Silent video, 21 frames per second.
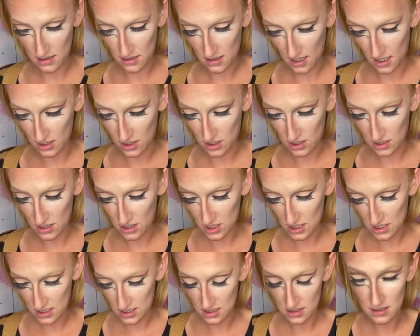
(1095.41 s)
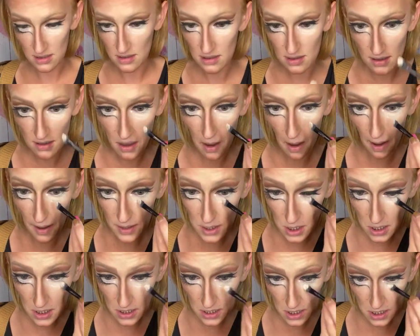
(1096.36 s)
I should have
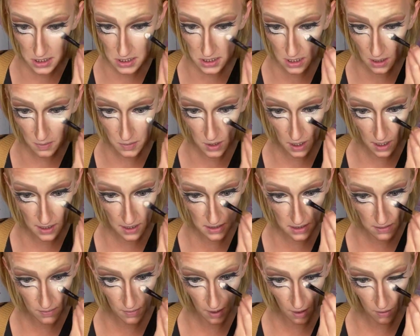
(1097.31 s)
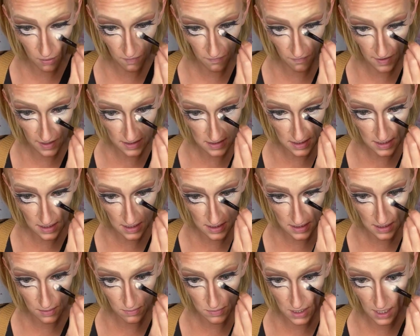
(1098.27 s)
just jumped on and did my whole face at the
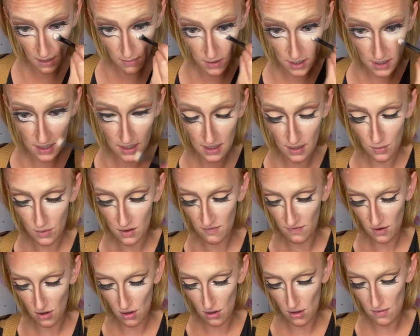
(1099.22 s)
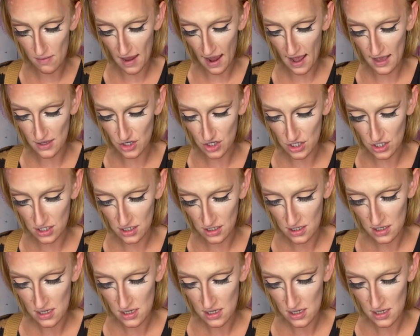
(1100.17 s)
same time, and then they would have all matched.